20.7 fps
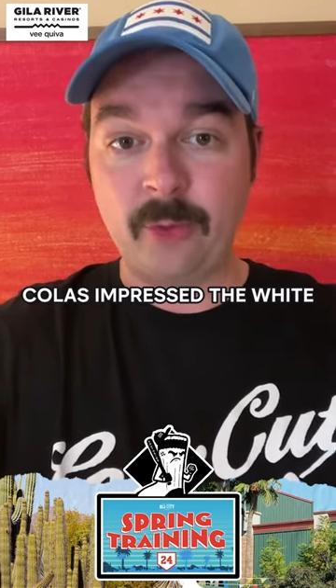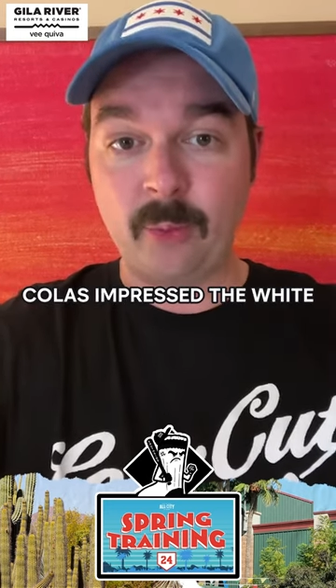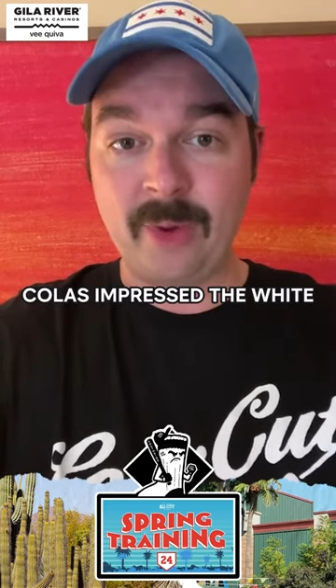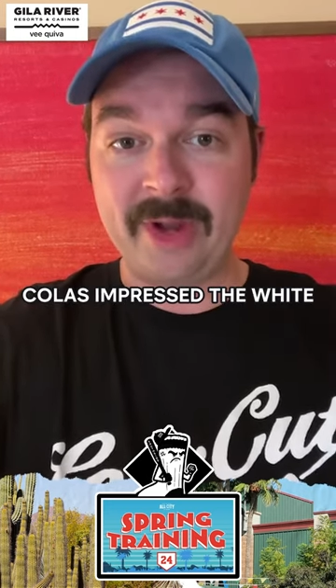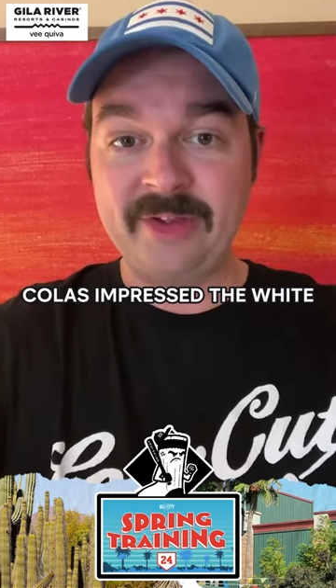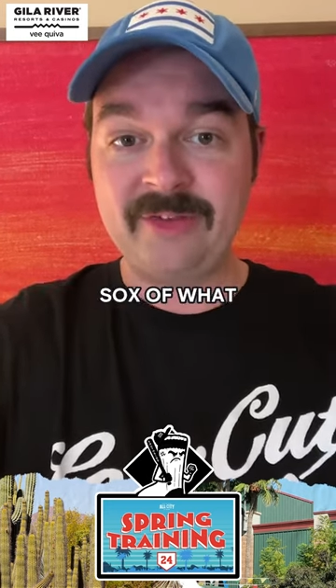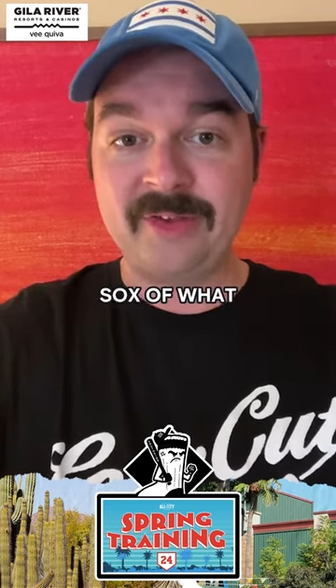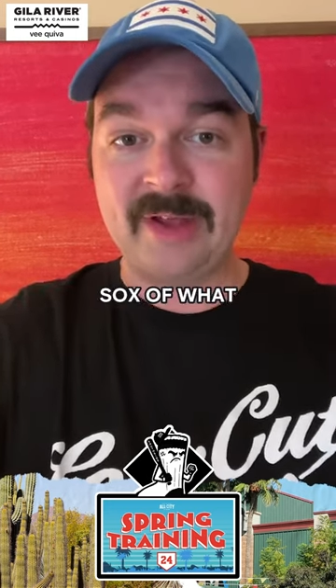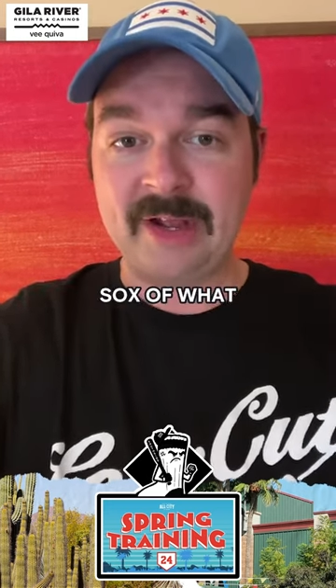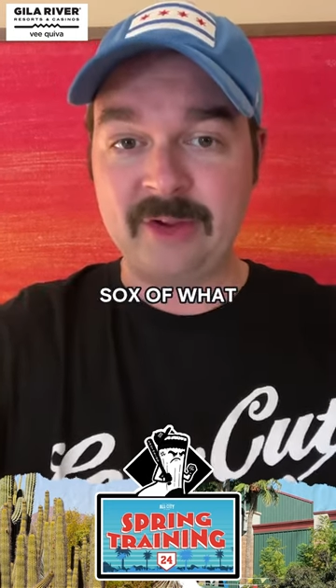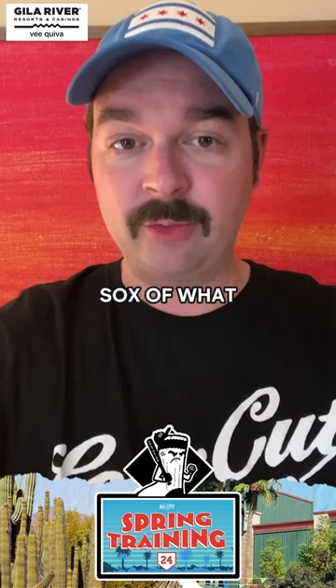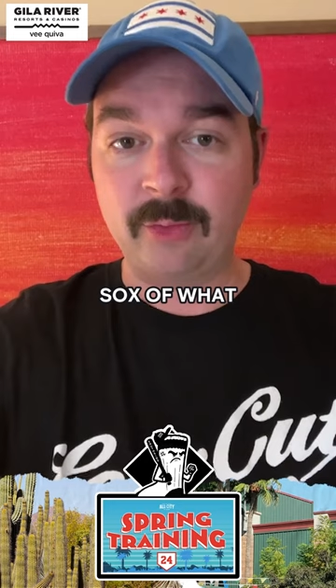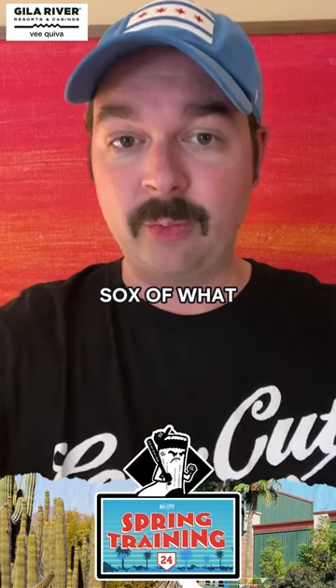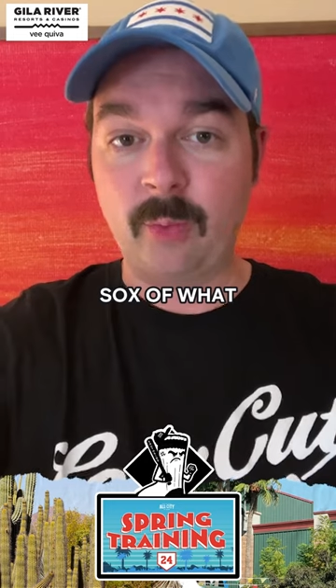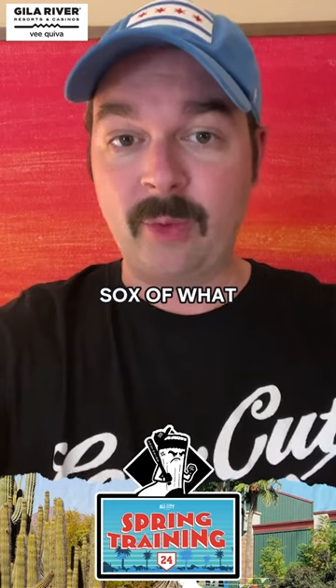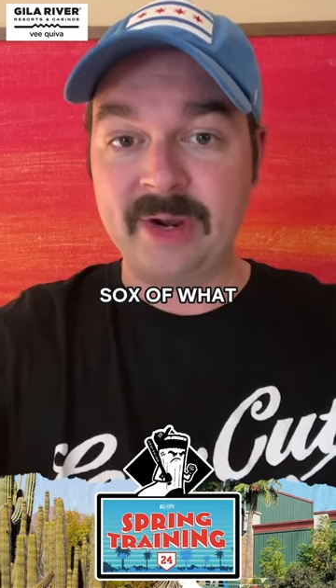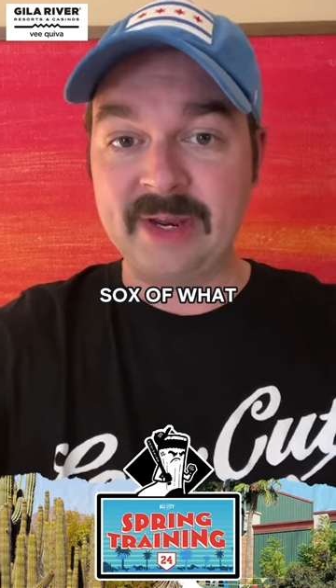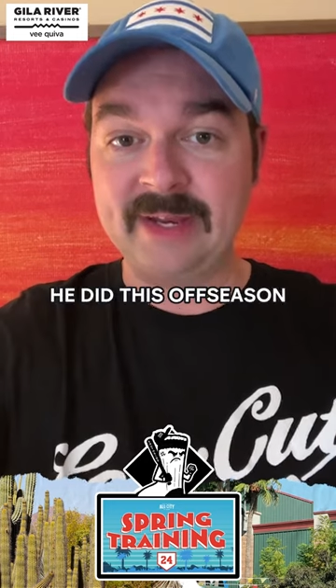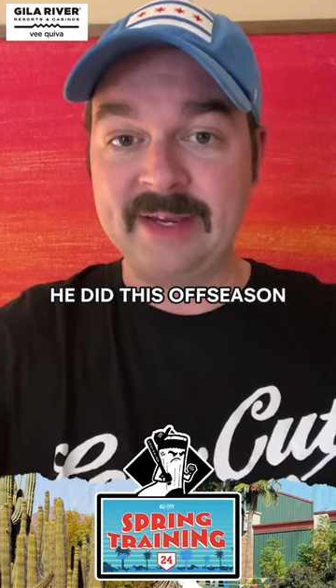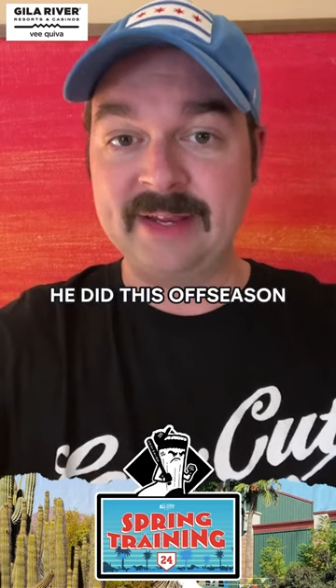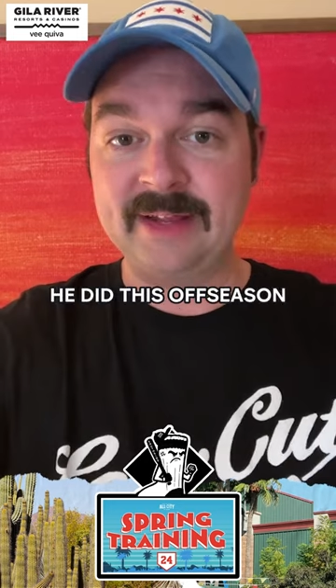the White Sox with
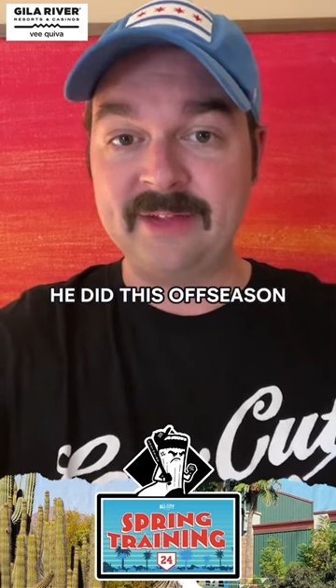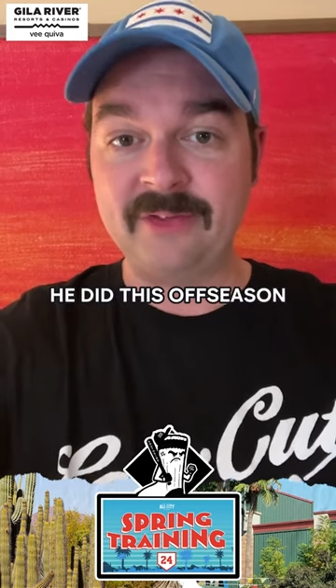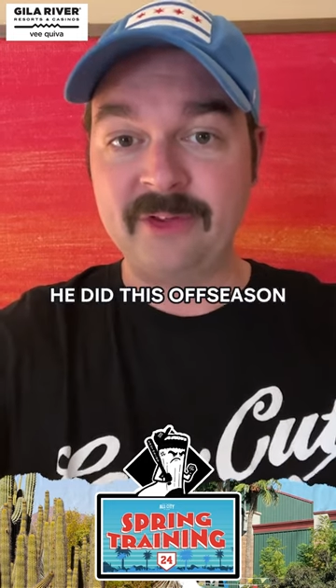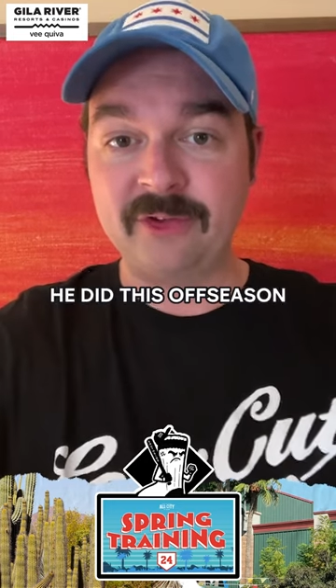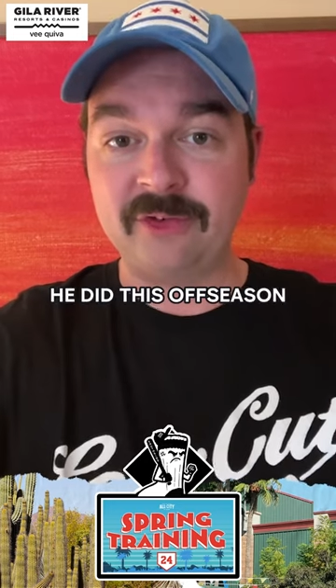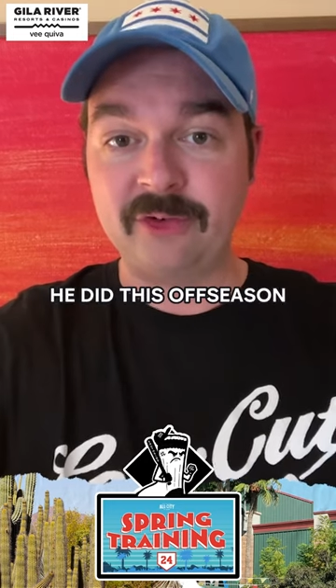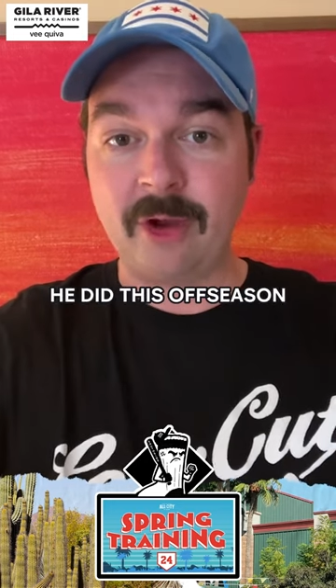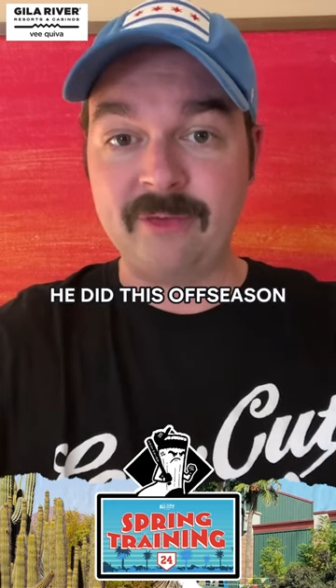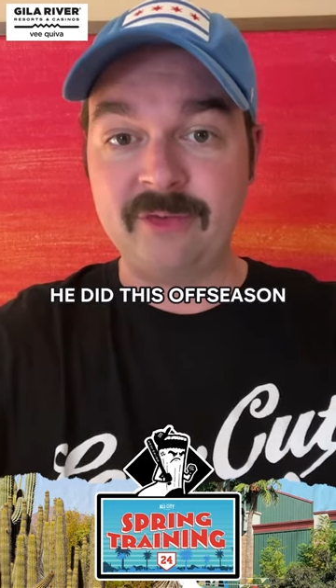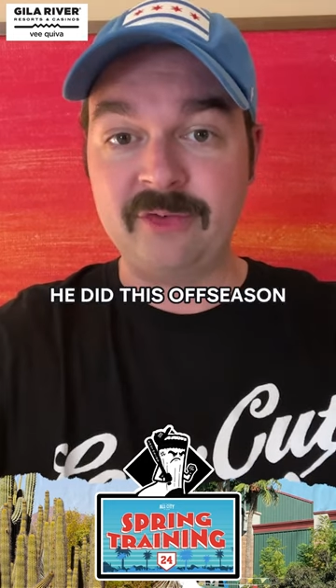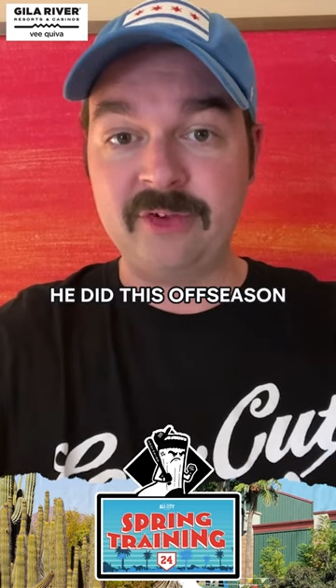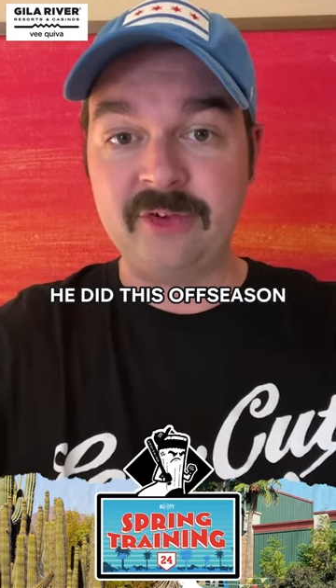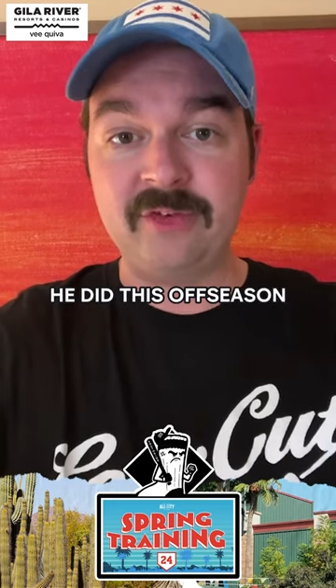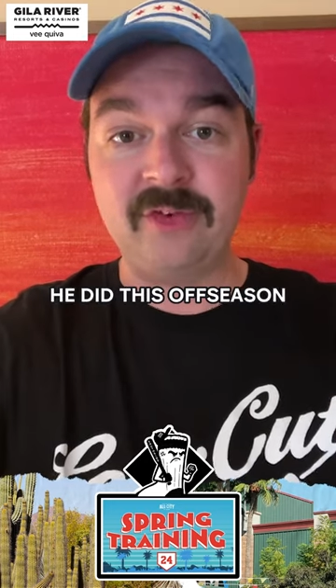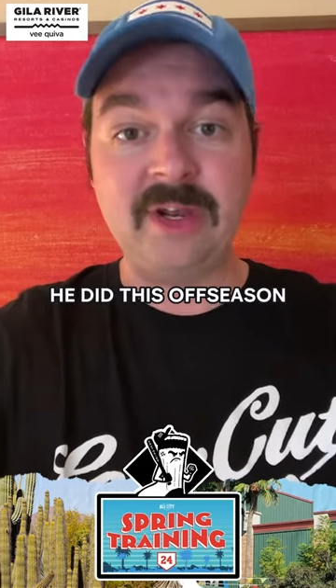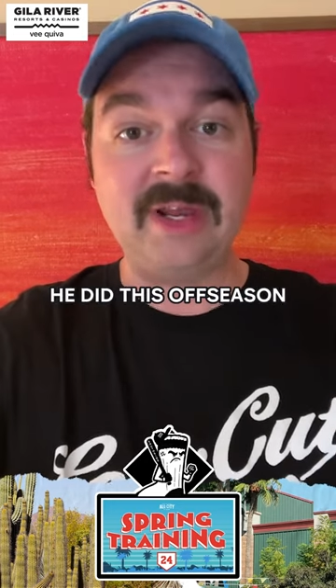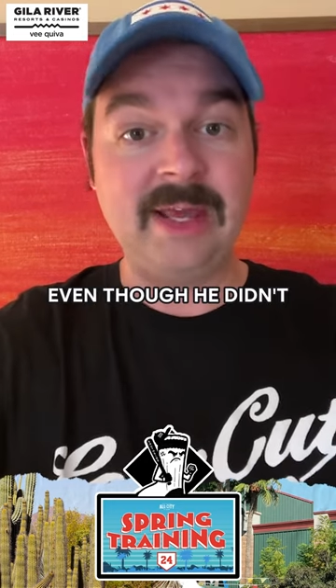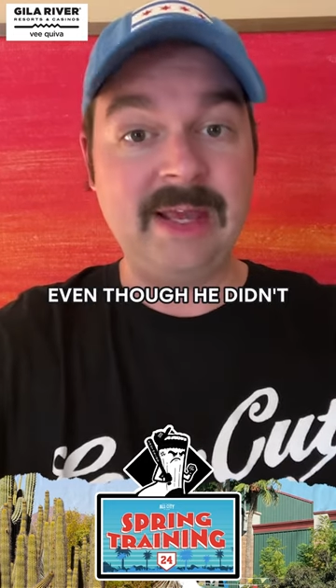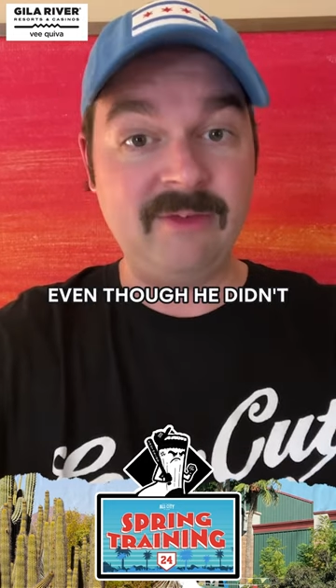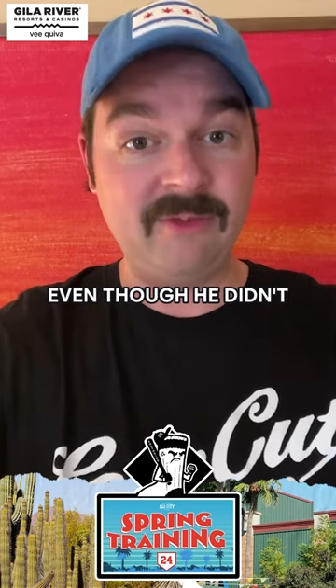what he did this offseason,